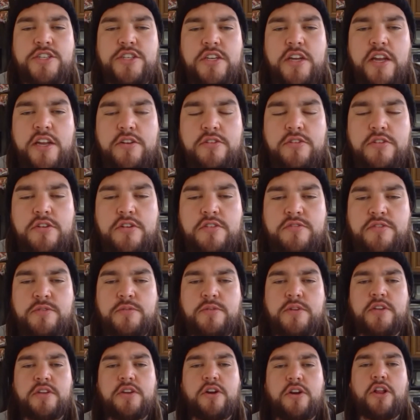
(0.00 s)
I don't know if we
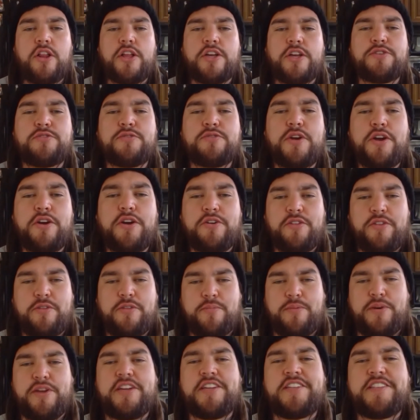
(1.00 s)
want to call it growth,
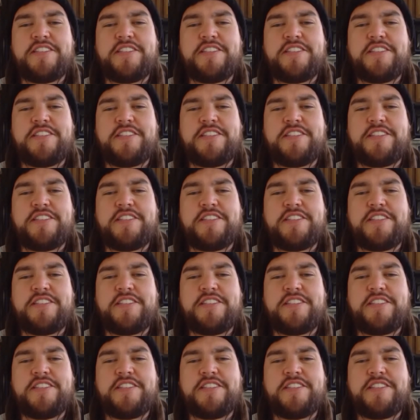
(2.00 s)
but it's